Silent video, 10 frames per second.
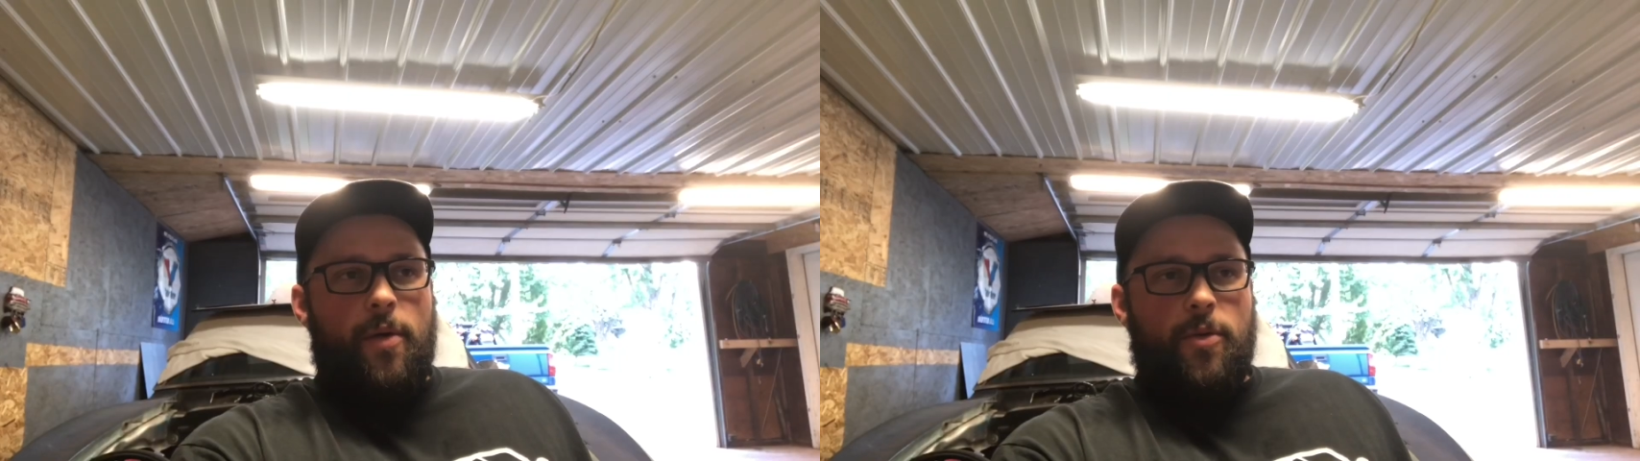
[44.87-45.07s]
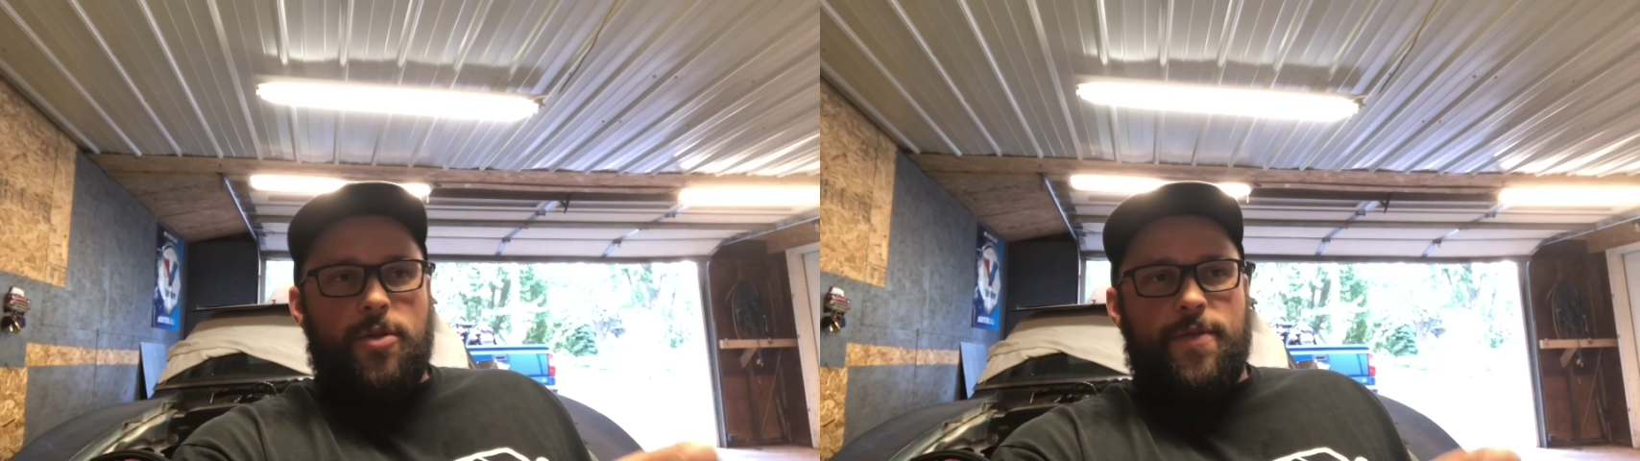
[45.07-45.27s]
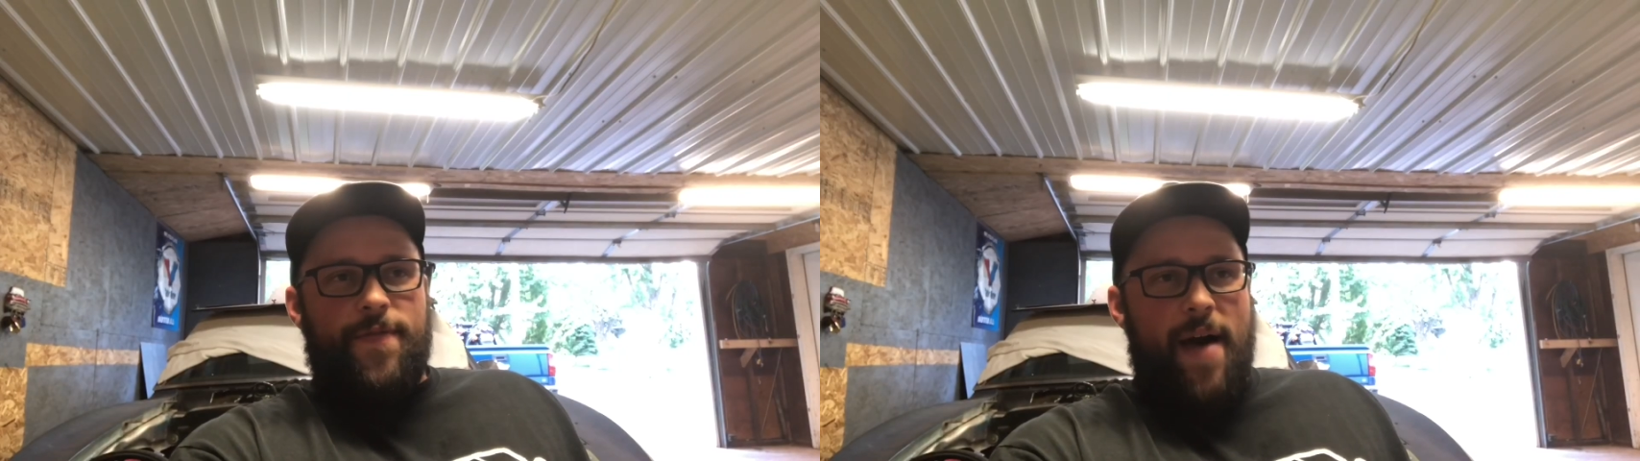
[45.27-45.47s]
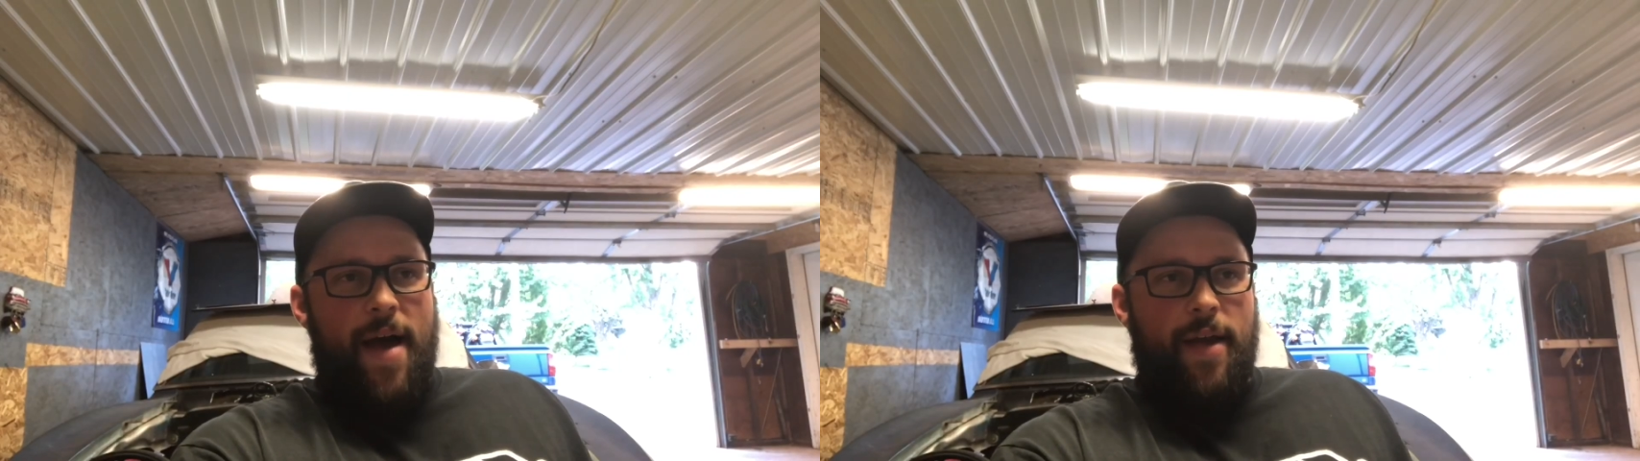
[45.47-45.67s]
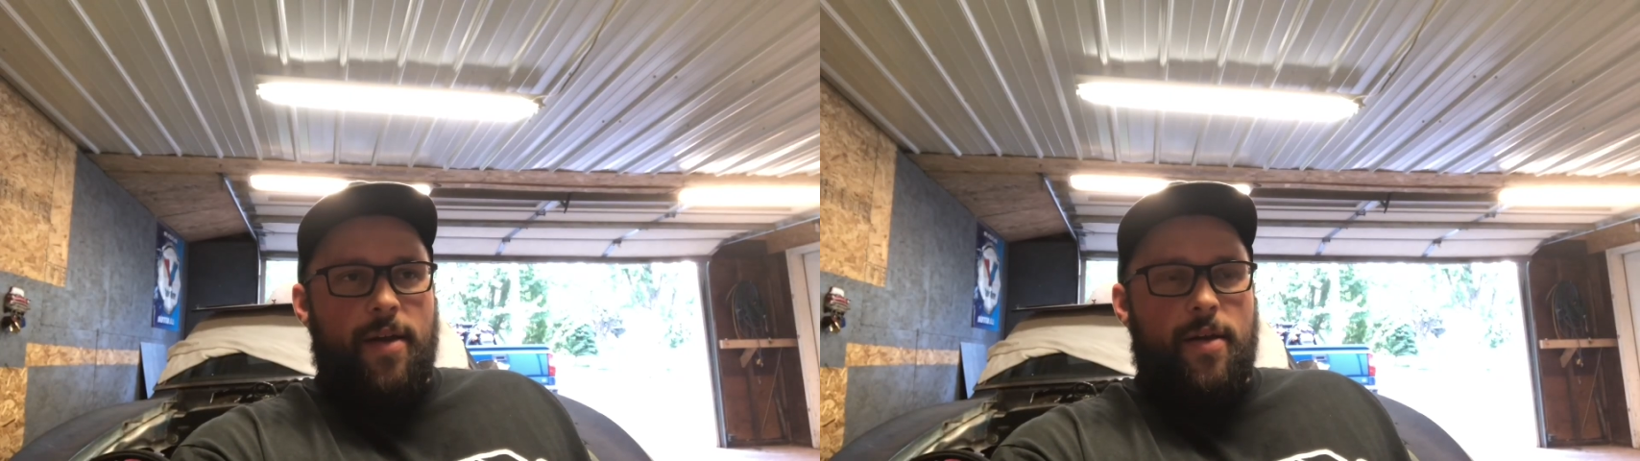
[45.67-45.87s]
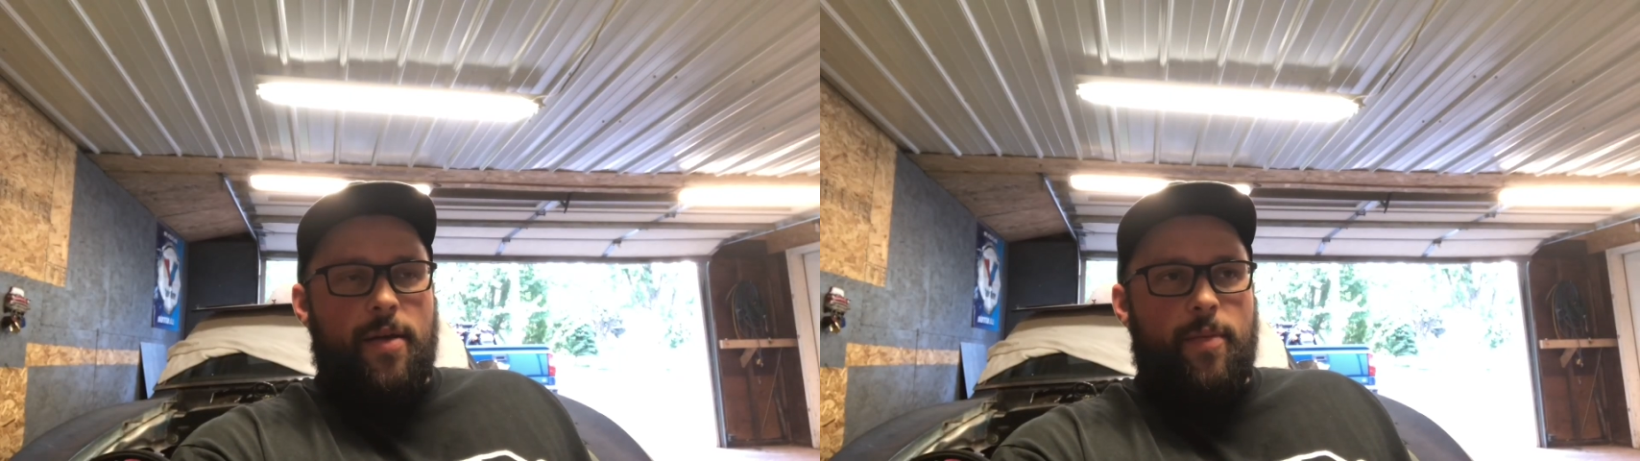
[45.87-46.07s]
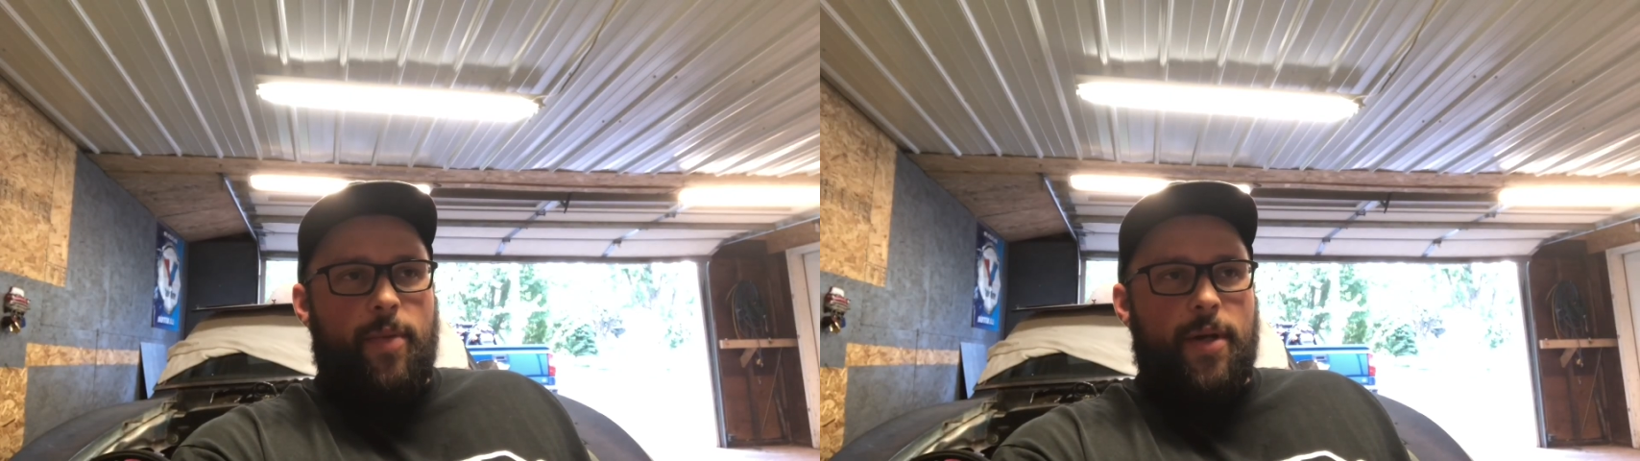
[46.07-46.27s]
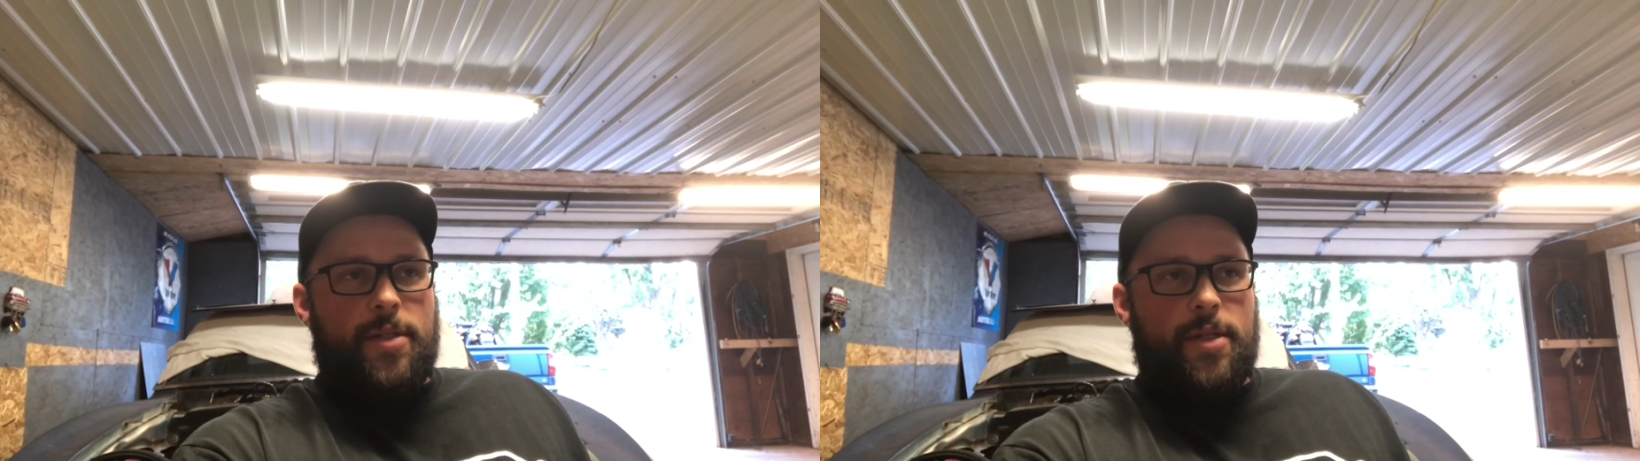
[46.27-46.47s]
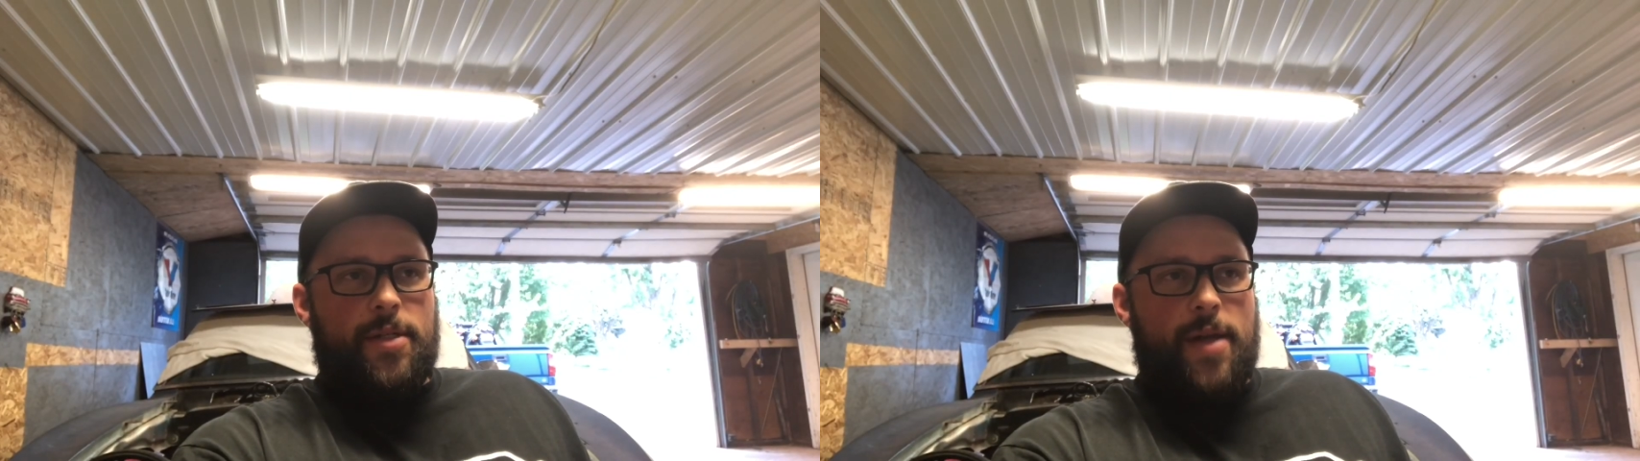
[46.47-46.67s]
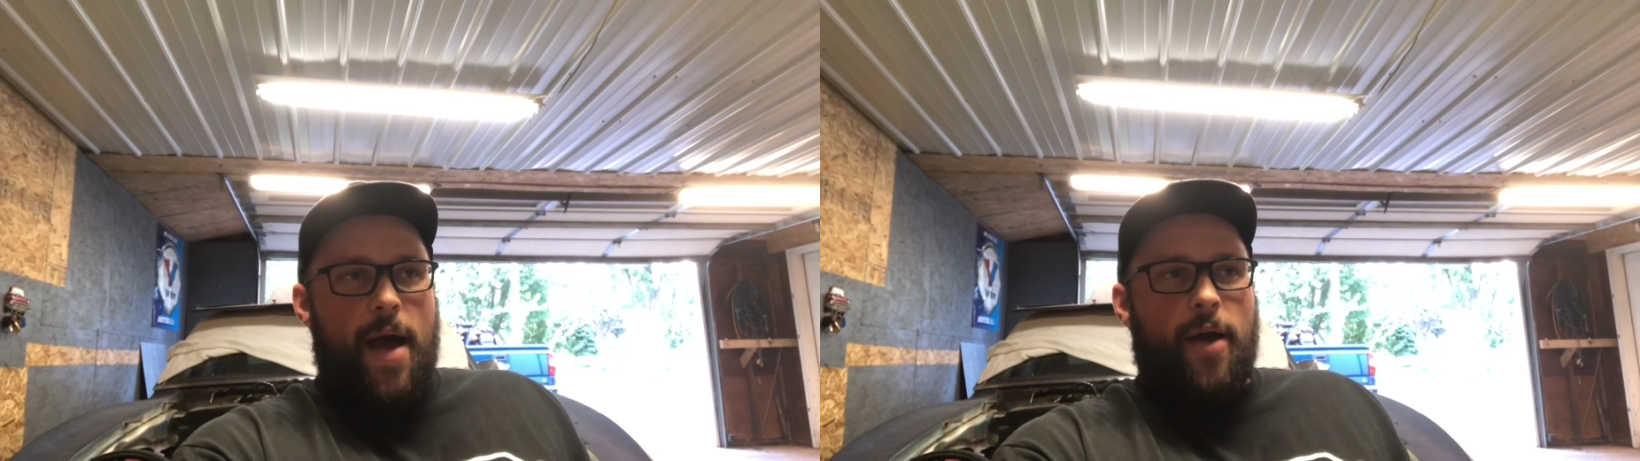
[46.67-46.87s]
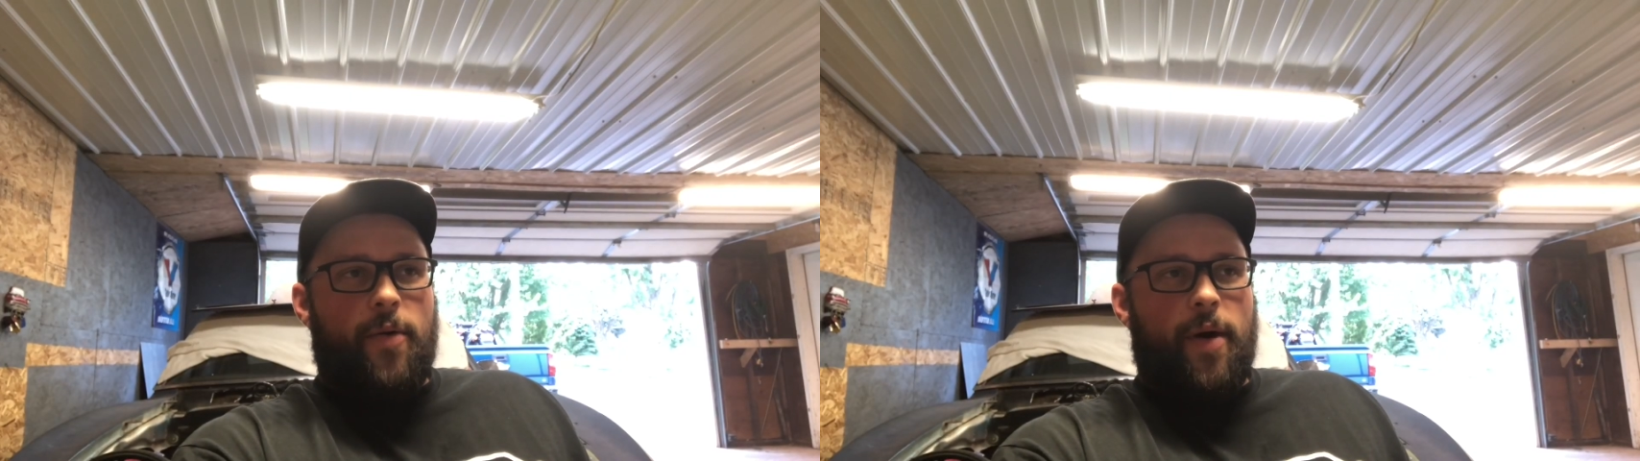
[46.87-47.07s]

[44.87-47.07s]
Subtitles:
Which was fine, but it's just not